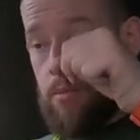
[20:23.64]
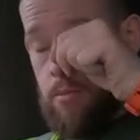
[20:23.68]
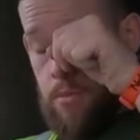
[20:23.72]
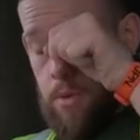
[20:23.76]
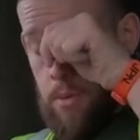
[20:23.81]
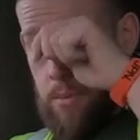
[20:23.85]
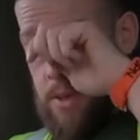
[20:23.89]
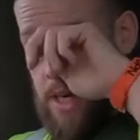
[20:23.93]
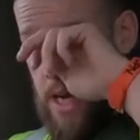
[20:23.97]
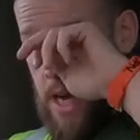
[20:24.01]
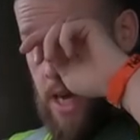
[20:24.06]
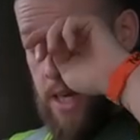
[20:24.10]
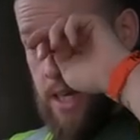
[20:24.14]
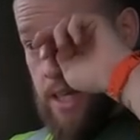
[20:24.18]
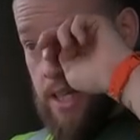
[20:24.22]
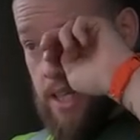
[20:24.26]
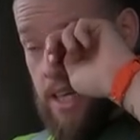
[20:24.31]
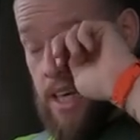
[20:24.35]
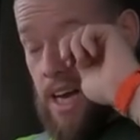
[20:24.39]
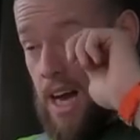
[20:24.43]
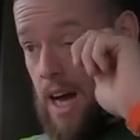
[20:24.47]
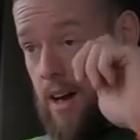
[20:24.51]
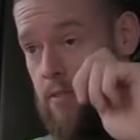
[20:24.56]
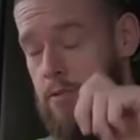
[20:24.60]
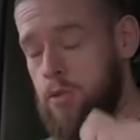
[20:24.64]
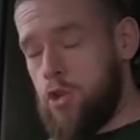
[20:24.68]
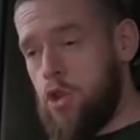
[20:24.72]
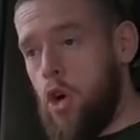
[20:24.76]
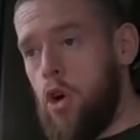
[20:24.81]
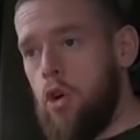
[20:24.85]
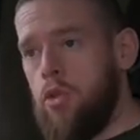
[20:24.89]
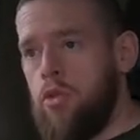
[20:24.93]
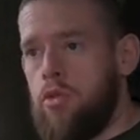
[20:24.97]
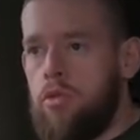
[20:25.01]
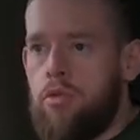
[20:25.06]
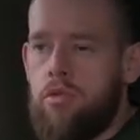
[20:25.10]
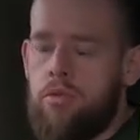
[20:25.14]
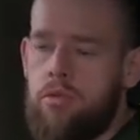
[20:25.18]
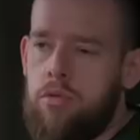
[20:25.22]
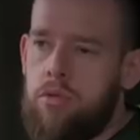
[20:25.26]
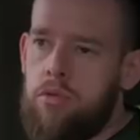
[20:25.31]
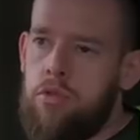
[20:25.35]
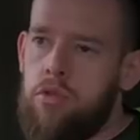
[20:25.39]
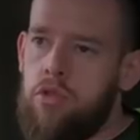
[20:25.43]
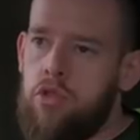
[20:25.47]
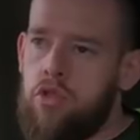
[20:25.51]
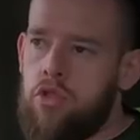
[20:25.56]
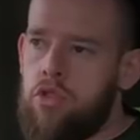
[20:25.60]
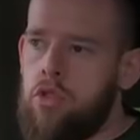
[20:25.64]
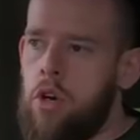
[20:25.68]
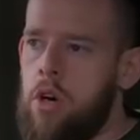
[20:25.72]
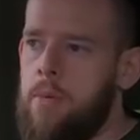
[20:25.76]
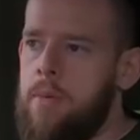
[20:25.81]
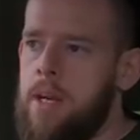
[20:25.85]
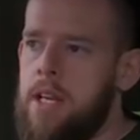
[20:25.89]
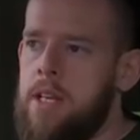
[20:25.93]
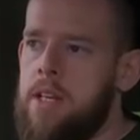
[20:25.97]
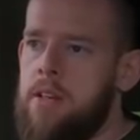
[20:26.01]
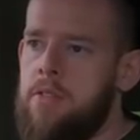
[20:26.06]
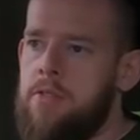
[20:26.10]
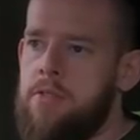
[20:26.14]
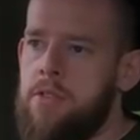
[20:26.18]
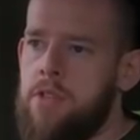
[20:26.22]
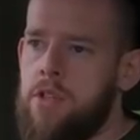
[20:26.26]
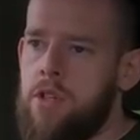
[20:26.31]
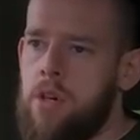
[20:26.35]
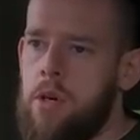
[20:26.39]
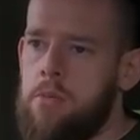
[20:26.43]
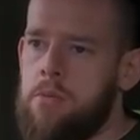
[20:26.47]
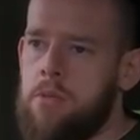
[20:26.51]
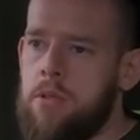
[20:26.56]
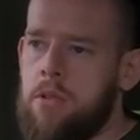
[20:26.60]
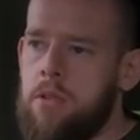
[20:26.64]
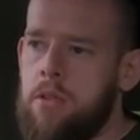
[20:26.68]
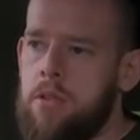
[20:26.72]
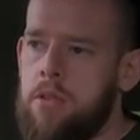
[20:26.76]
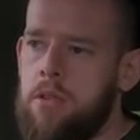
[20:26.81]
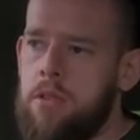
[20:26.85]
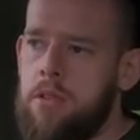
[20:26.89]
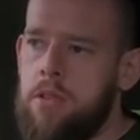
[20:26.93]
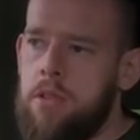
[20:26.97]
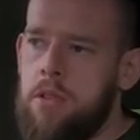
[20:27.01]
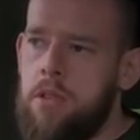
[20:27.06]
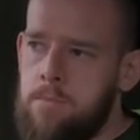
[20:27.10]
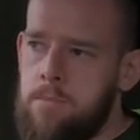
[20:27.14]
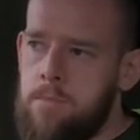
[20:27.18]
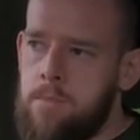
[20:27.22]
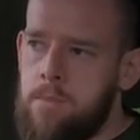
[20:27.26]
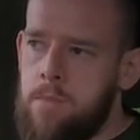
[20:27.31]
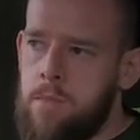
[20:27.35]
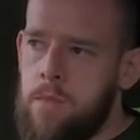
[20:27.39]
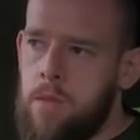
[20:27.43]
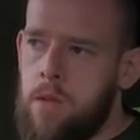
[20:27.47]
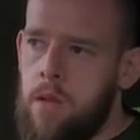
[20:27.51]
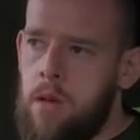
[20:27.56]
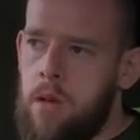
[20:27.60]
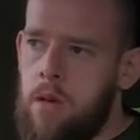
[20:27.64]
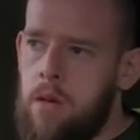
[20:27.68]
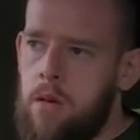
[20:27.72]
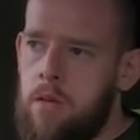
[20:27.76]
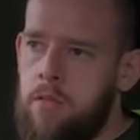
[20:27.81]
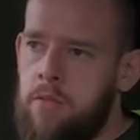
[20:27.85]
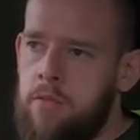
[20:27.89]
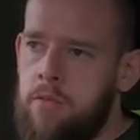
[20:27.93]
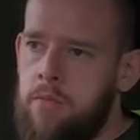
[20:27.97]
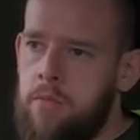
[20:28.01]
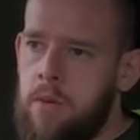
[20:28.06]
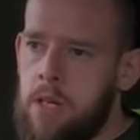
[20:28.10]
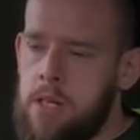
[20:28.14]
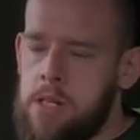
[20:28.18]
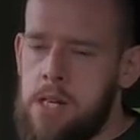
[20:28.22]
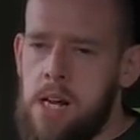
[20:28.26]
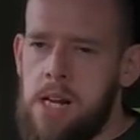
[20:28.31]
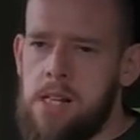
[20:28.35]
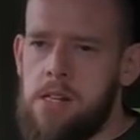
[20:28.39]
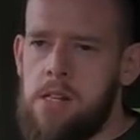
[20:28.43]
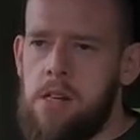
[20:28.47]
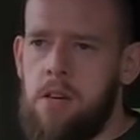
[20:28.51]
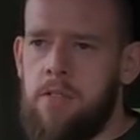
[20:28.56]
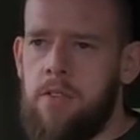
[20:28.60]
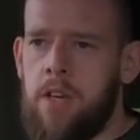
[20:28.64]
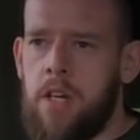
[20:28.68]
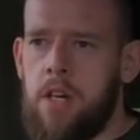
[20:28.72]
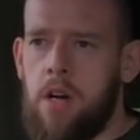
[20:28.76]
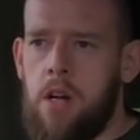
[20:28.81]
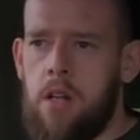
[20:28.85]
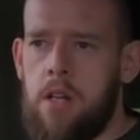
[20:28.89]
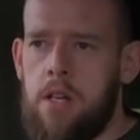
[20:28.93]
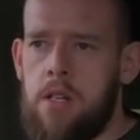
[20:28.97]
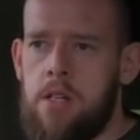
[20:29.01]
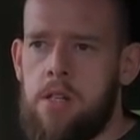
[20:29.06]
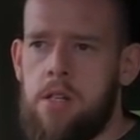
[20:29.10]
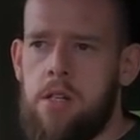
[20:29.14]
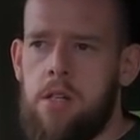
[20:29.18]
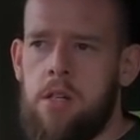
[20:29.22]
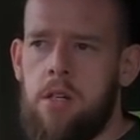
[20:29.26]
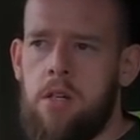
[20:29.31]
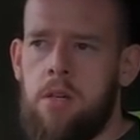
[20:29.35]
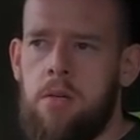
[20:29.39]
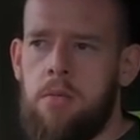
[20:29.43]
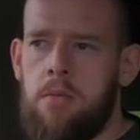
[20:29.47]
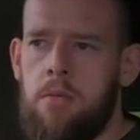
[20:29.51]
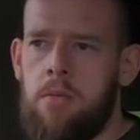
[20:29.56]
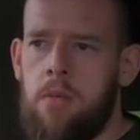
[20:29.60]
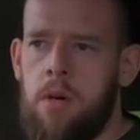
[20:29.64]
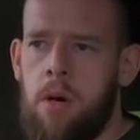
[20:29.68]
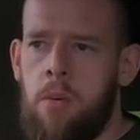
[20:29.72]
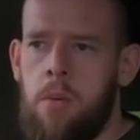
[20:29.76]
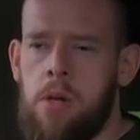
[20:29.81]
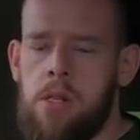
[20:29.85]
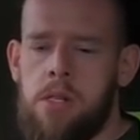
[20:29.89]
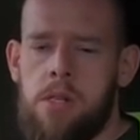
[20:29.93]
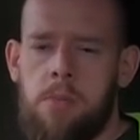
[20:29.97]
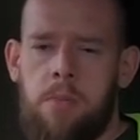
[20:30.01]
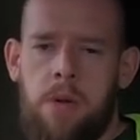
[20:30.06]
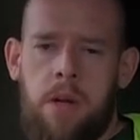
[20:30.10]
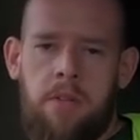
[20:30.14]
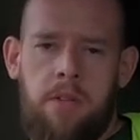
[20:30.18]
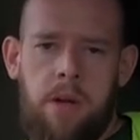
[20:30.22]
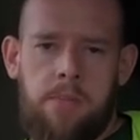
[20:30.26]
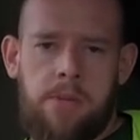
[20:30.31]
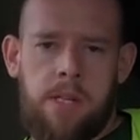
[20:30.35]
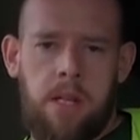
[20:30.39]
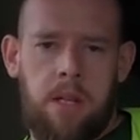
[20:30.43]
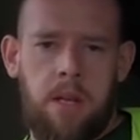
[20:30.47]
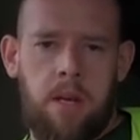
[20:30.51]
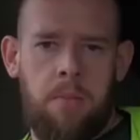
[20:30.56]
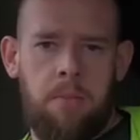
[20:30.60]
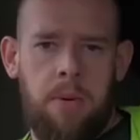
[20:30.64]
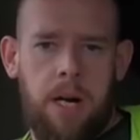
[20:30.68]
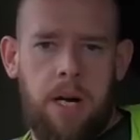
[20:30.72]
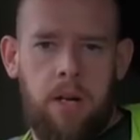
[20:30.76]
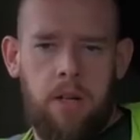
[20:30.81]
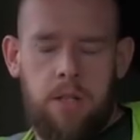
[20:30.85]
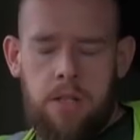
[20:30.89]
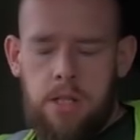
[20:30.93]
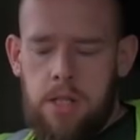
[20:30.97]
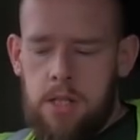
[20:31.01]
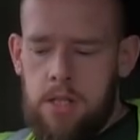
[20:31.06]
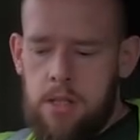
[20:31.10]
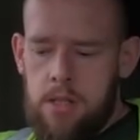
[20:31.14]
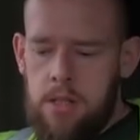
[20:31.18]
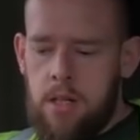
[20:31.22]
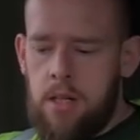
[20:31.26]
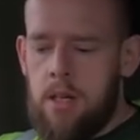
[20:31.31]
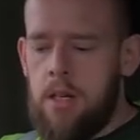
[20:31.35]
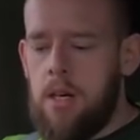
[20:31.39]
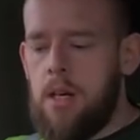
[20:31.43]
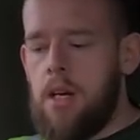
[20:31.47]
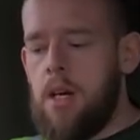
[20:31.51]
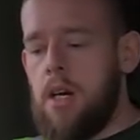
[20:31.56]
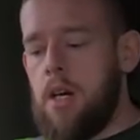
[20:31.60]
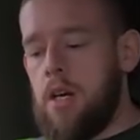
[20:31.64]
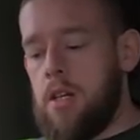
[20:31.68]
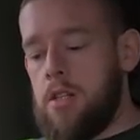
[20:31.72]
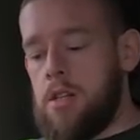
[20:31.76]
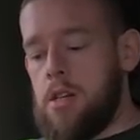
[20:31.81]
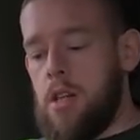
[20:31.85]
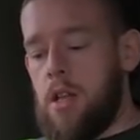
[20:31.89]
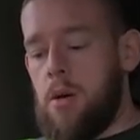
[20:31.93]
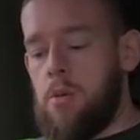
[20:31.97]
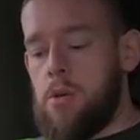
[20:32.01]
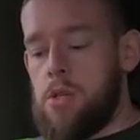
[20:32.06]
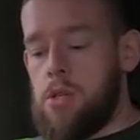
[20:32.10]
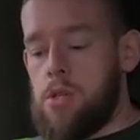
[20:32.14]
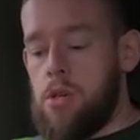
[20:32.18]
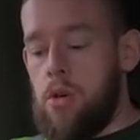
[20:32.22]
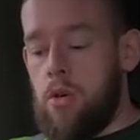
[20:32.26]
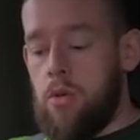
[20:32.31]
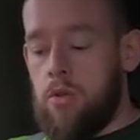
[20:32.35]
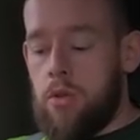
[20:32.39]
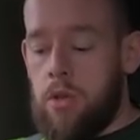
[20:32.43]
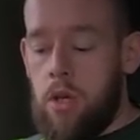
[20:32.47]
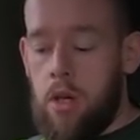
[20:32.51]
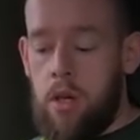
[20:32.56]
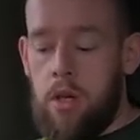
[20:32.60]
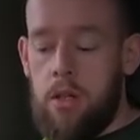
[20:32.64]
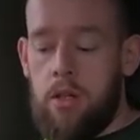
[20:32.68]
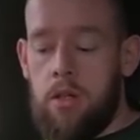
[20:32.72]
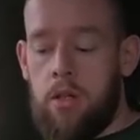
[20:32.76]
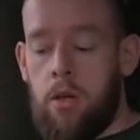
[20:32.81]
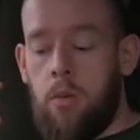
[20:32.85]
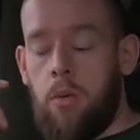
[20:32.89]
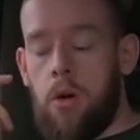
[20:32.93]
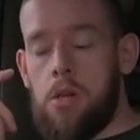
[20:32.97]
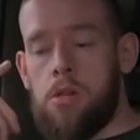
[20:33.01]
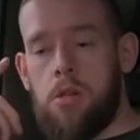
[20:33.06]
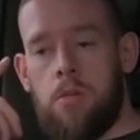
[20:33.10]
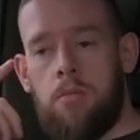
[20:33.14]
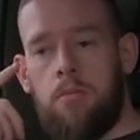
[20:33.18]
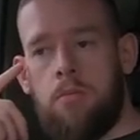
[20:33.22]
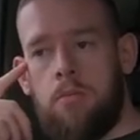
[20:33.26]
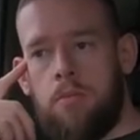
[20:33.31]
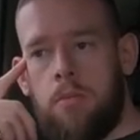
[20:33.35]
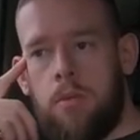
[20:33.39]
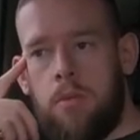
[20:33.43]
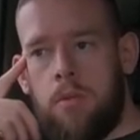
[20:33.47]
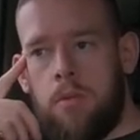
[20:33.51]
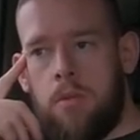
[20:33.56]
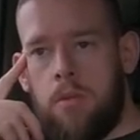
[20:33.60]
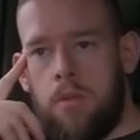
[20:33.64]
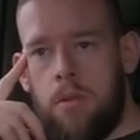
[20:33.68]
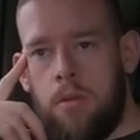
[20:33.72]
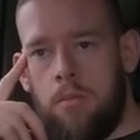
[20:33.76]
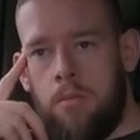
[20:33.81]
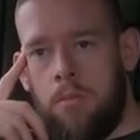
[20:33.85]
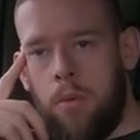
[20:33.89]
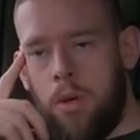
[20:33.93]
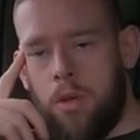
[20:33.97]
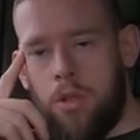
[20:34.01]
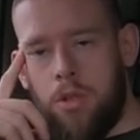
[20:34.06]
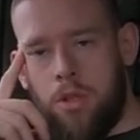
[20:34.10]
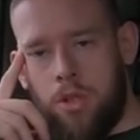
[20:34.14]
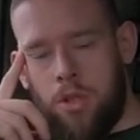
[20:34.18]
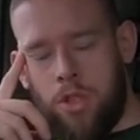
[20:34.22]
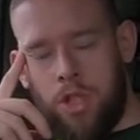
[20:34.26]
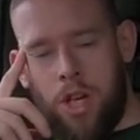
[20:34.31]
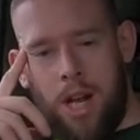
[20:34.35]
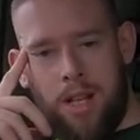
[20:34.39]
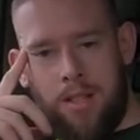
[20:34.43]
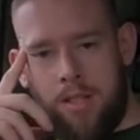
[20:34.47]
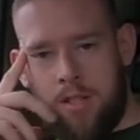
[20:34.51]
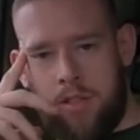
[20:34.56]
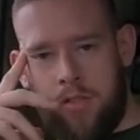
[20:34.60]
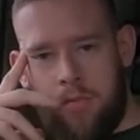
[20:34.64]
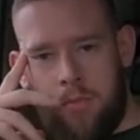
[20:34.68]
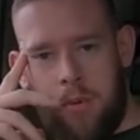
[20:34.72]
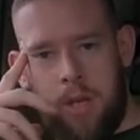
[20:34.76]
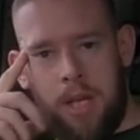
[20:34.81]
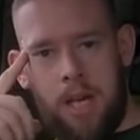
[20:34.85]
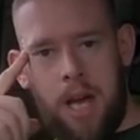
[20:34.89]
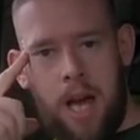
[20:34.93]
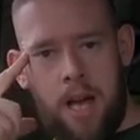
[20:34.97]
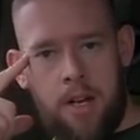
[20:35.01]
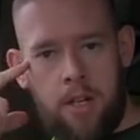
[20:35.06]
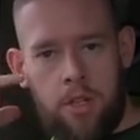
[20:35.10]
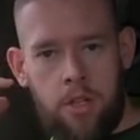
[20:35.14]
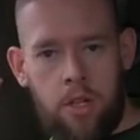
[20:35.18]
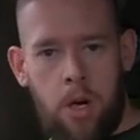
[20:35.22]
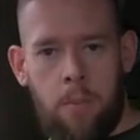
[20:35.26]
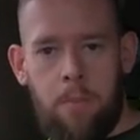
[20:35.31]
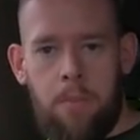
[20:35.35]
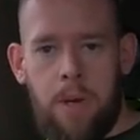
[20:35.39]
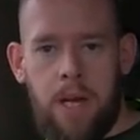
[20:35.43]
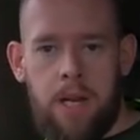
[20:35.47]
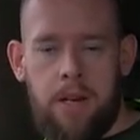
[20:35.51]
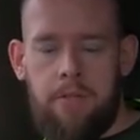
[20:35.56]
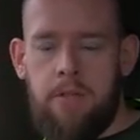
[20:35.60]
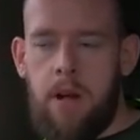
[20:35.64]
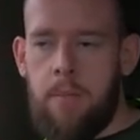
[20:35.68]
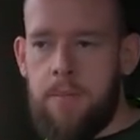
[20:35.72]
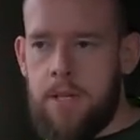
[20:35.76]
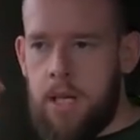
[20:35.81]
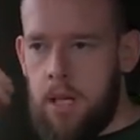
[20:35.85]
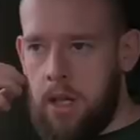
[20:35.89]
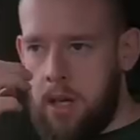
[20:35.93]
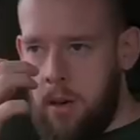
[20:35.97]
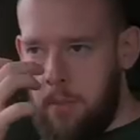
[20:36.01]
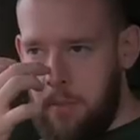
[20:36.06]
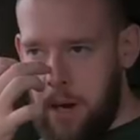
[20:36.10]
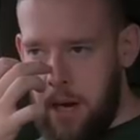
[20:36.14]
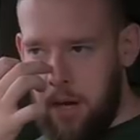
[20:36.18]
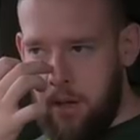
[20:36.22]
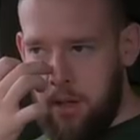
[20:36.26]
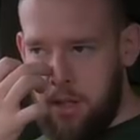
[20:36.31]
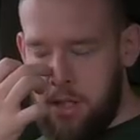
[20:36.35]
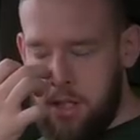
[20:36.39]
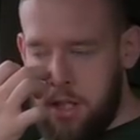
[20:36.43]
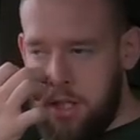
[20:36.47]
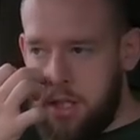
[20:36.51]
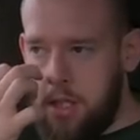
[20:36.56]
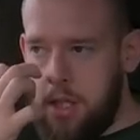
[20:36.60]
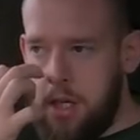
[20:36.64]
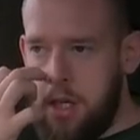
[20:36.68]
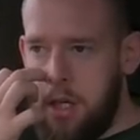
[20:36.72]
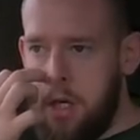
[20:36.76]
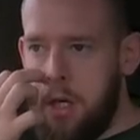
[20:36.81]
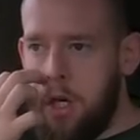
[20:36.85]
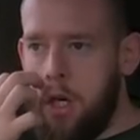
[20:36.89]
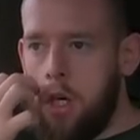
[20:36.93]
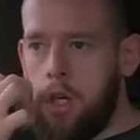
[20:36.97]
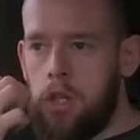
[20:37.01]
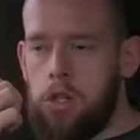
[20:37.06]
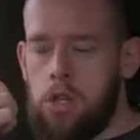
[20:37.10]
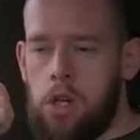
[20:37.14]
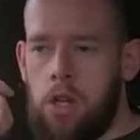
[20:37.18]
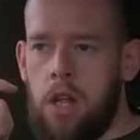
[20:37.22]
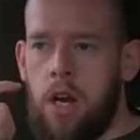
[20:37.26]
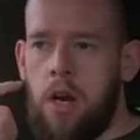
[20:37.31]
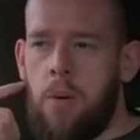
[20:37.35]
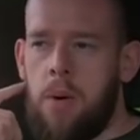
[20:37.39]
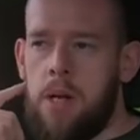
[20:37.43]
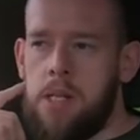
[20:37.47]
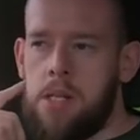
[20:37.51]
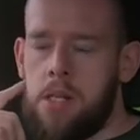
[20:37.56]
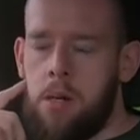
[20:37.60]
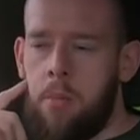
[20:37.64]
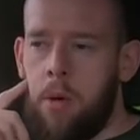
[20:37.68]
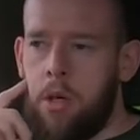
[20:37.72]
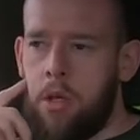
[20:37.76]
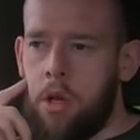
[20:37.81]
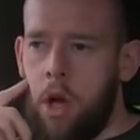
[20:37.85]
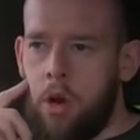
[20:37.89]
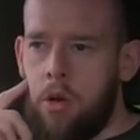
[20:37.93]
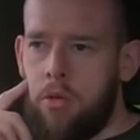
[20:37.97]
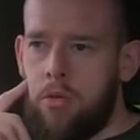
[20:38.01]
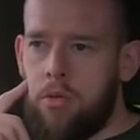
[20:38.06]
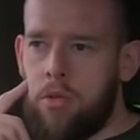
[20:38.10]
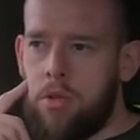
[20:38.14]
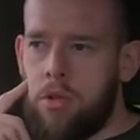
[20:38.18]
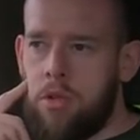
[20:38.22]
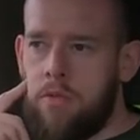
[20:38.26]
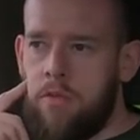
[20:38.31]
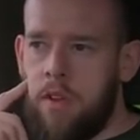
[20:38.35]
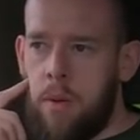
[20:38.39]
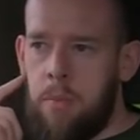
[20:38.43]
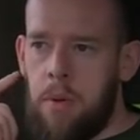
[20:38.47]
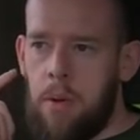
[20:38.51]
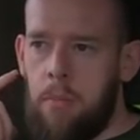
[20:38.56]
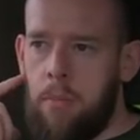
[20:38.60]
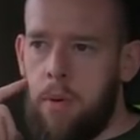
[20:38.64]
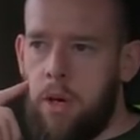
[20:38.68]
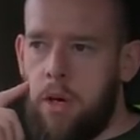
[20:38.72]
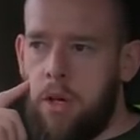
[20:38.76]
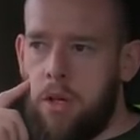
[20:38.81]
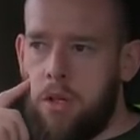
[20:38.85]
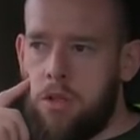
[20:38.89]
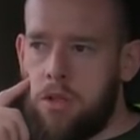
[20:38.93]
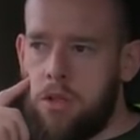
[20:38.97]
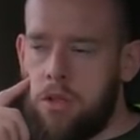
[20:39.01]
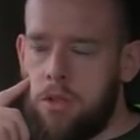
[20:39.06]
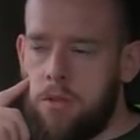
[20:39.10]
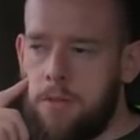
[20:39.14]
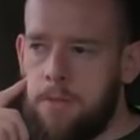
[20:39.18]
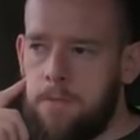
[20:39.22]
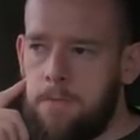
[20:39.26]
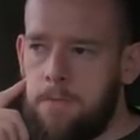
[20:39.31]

Blimmin' heck. I've done so many different jobs. I started off in college. I wanted to be a reptilian biologist until I was told that there wasn't much chance of me getting a job being a reptilian biologist. So then I went to McDonald's flipping burgers.